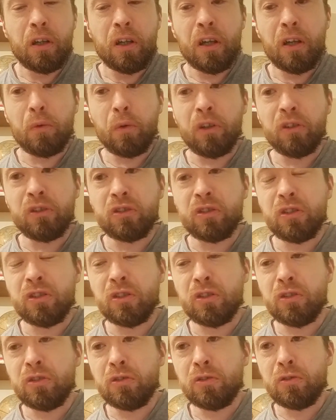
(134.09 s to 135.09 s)
who wanted
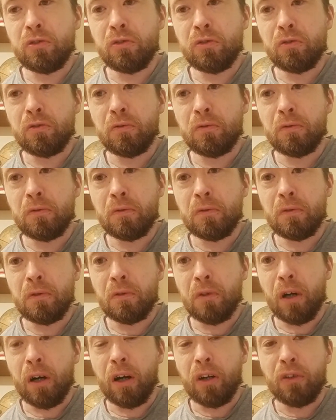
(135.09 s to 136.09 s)

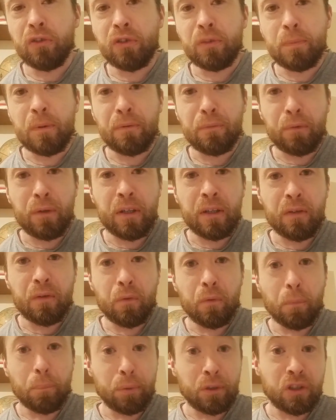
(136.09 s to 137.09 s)
Ireland to be free
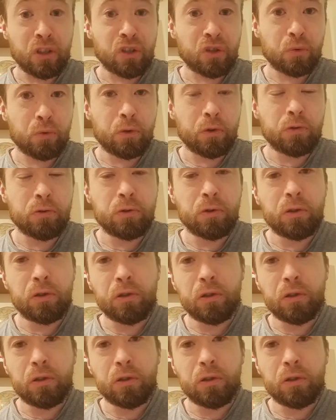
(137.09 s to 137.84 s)
from British rule,